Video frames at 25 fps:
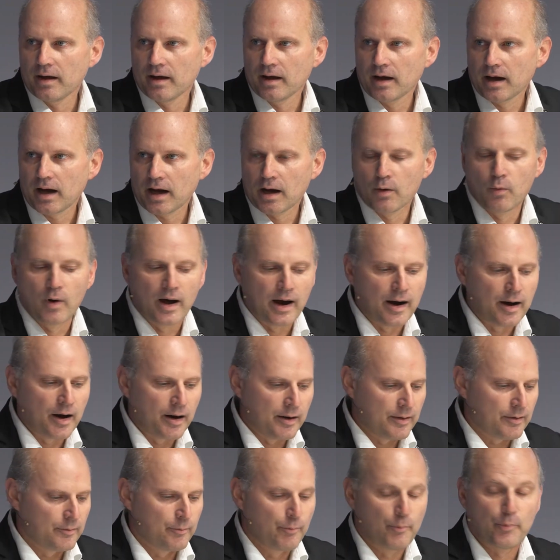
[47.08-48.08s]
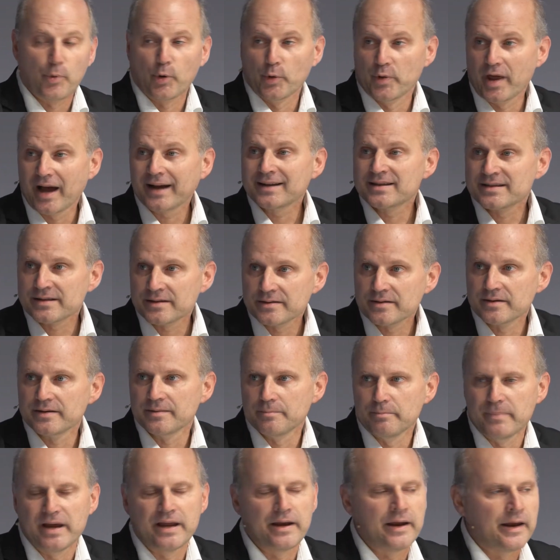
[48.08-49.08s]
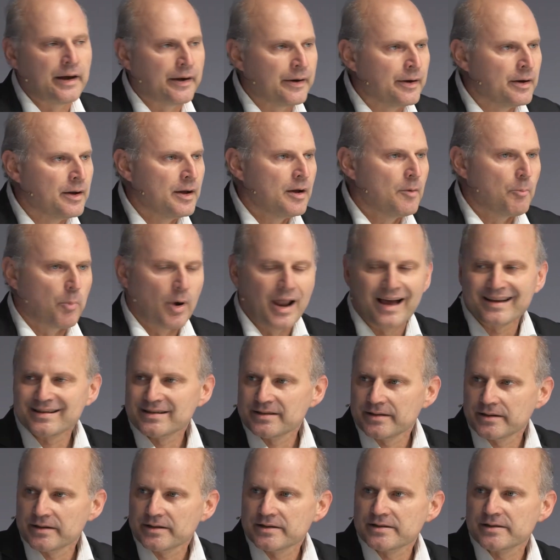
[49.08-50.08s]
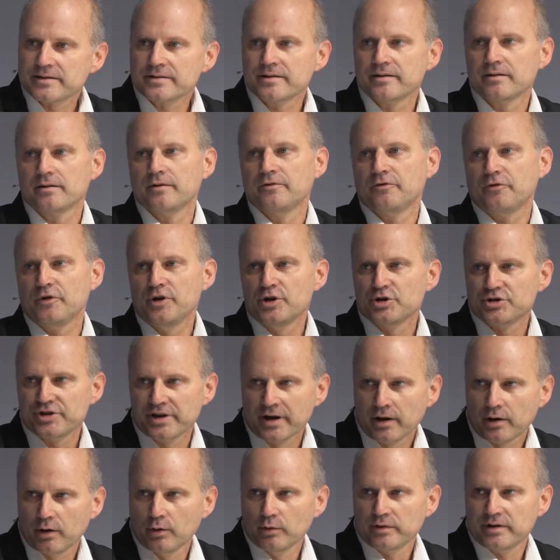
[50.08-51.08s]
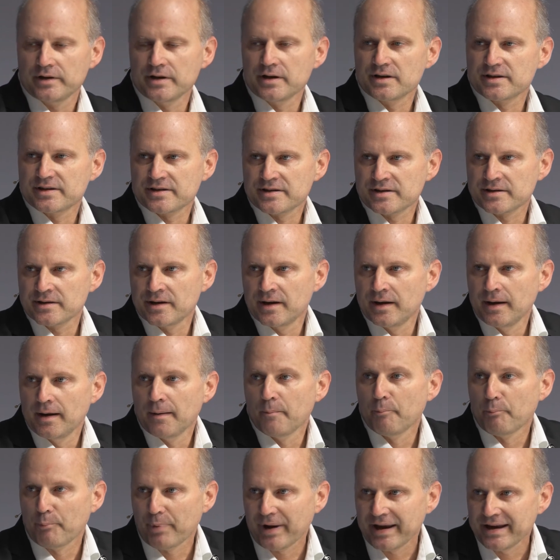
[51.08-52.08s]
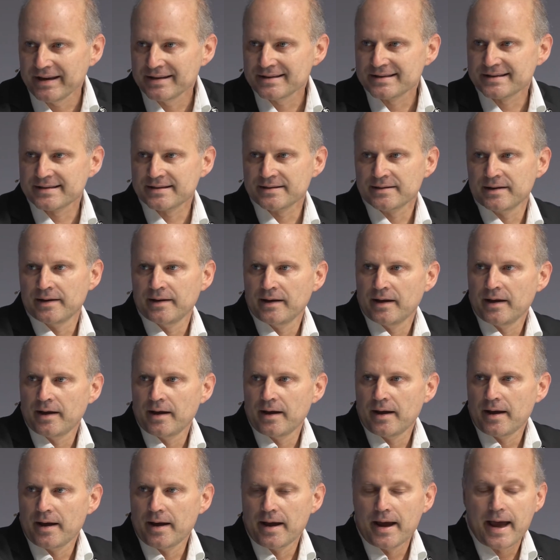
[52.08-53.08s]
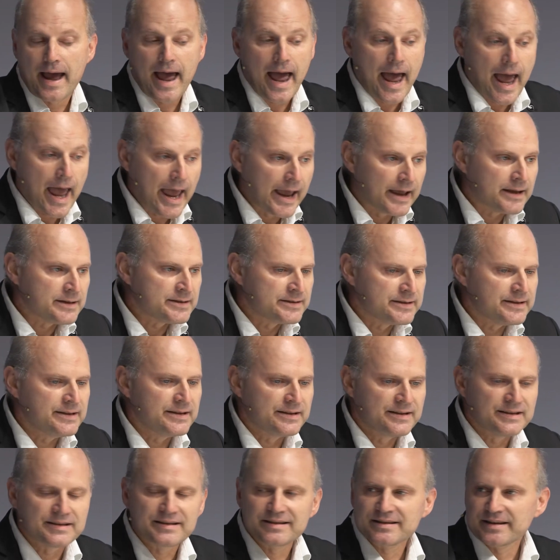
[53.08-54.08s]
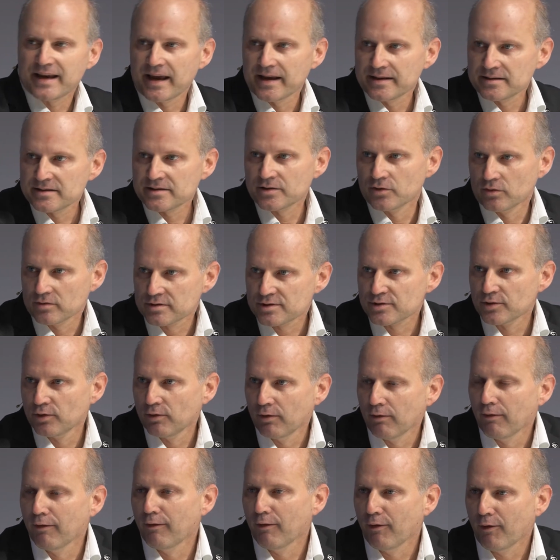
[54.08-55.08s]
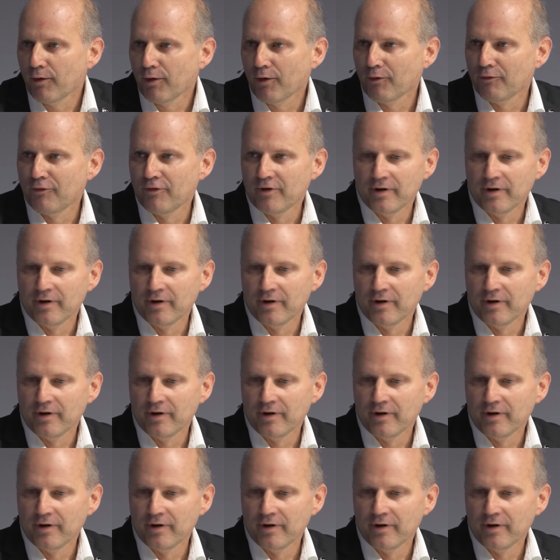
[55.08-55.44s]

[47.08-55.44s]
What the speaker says: our products, meaning plasters, finishing coatings, paints, and in this sense also of